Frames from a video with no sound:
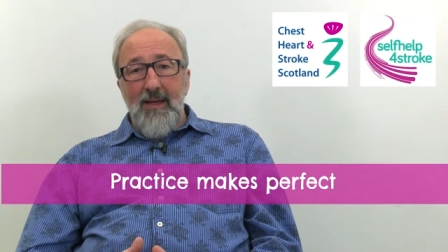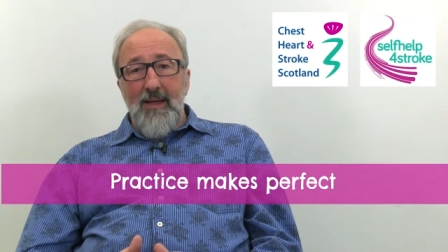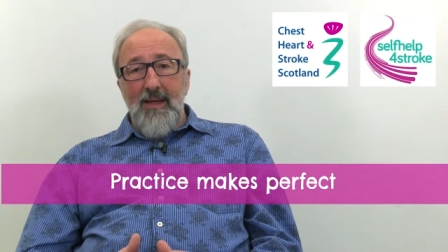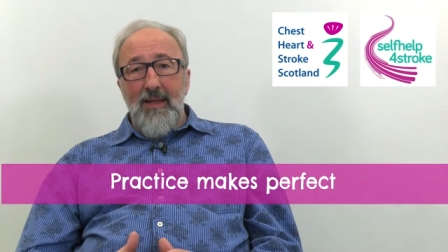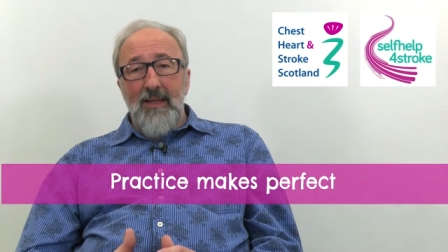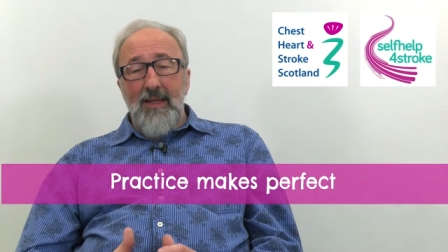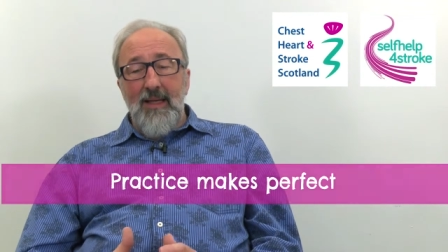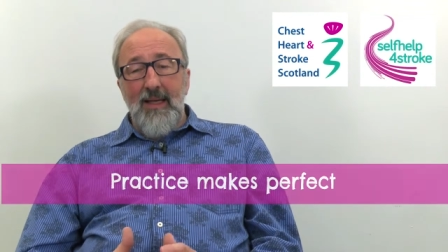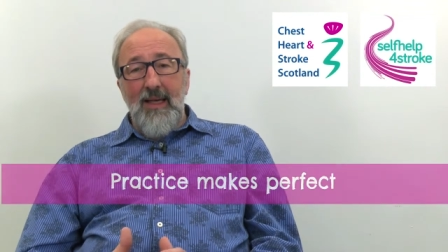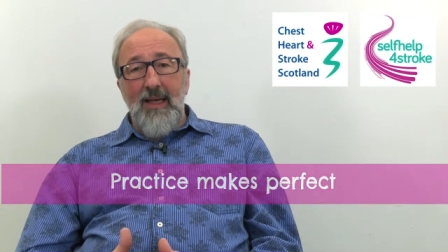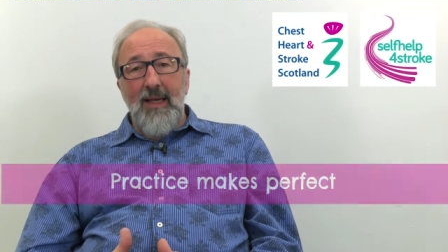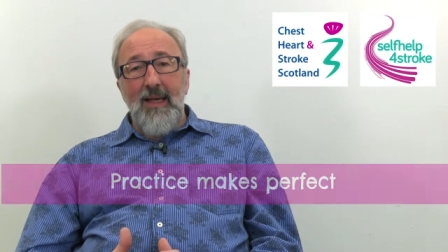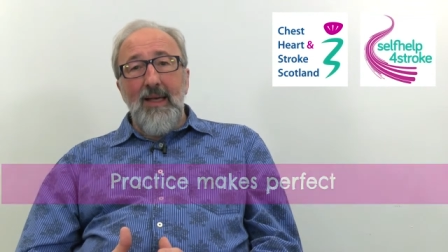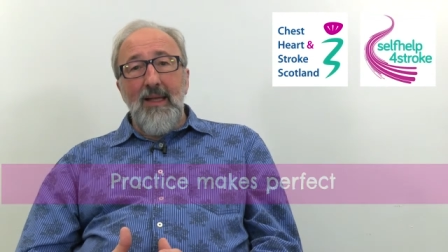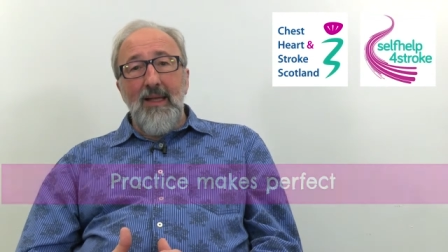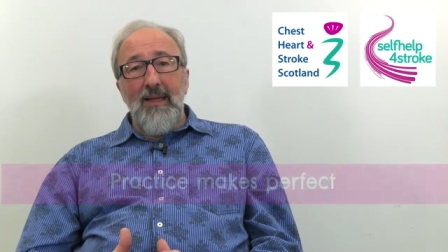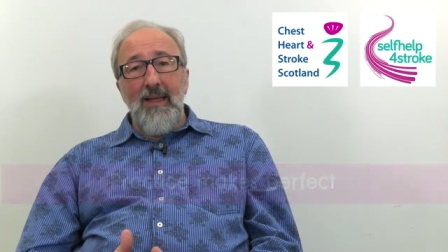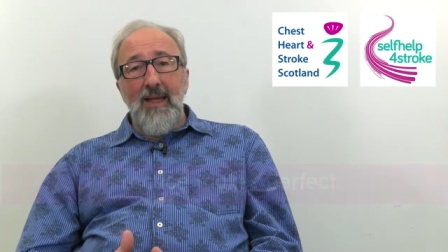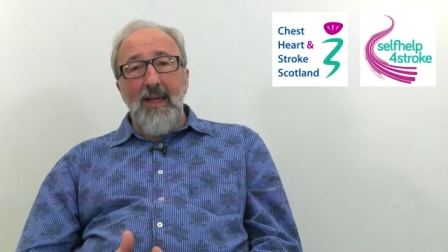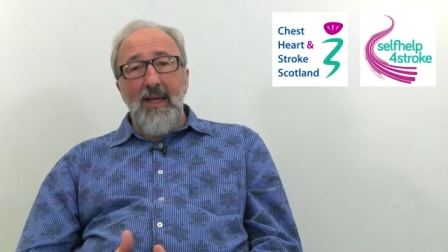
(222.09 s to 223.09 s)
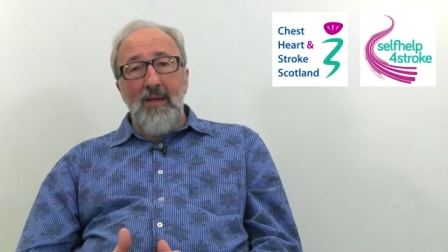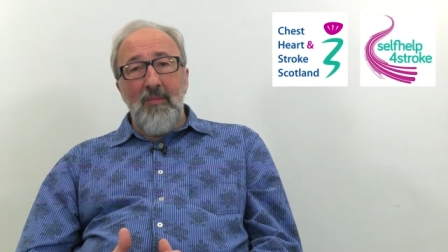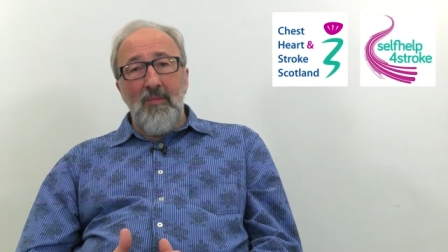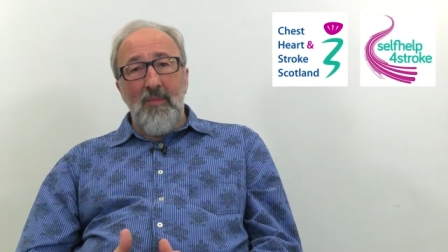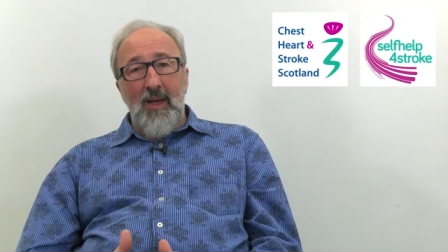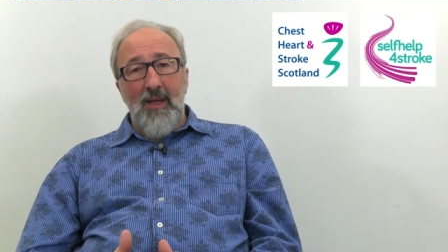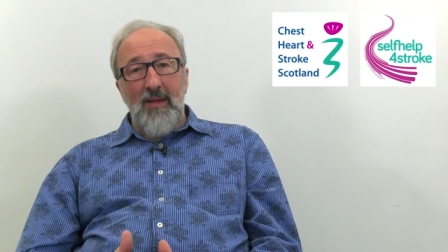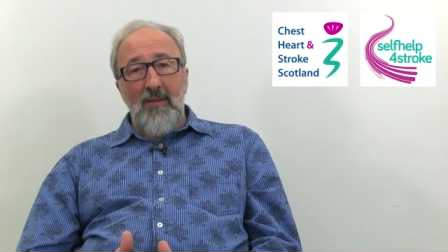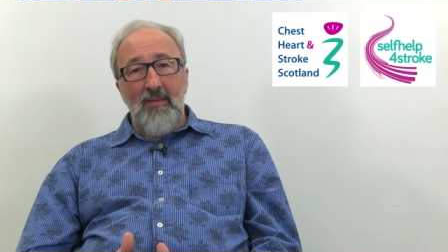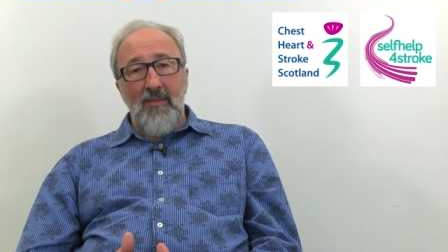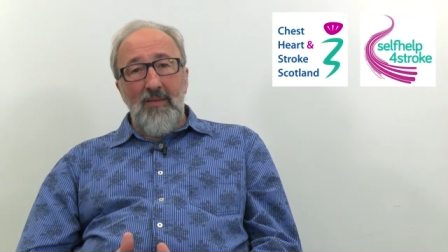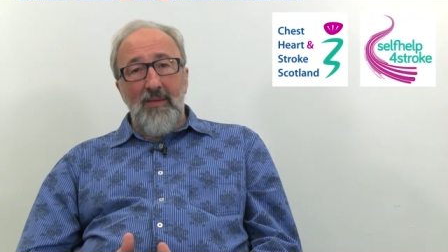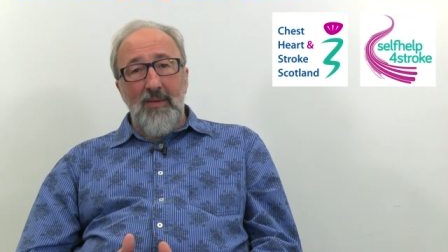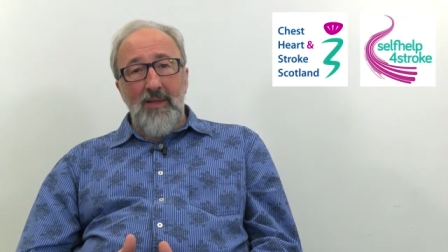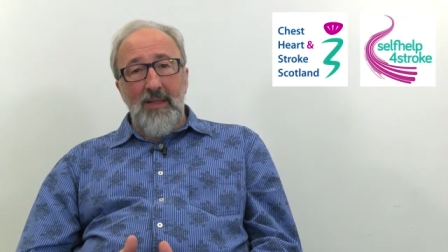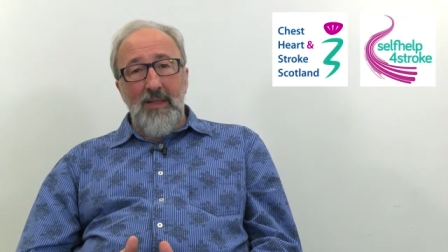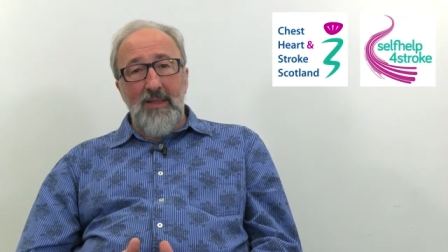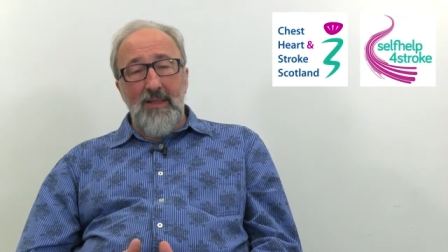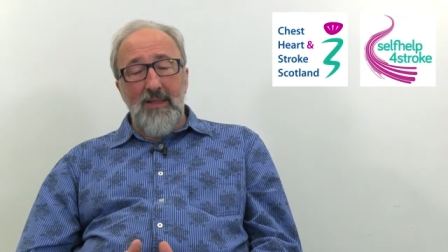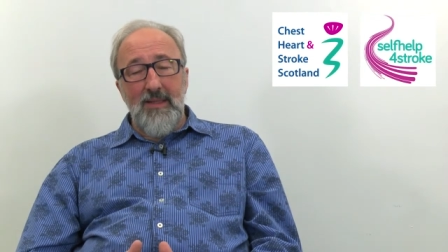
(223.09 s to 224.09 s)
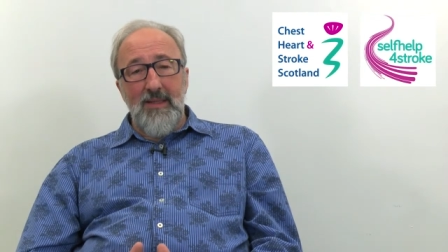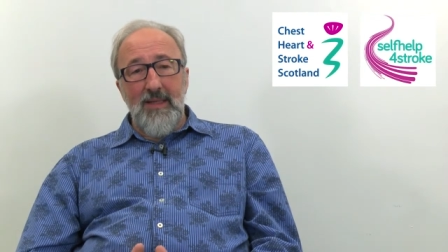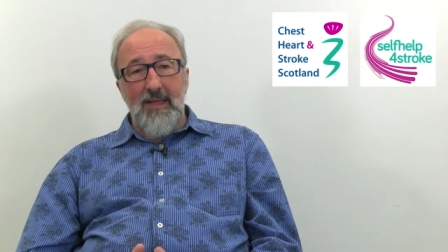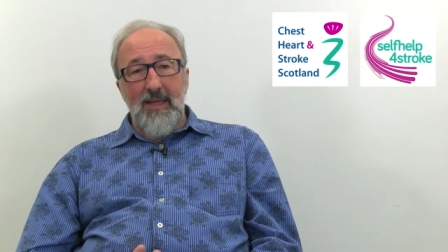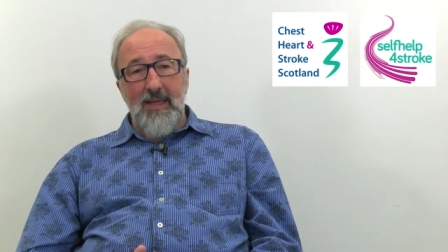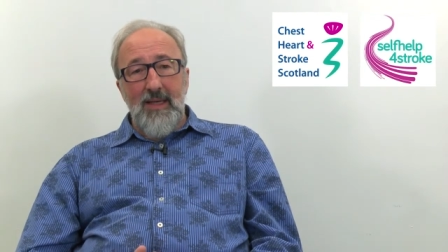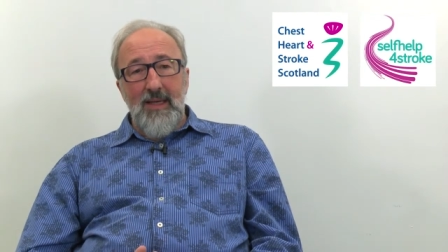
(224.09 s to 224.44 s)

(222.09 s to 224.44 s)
And the key thing in mindfulness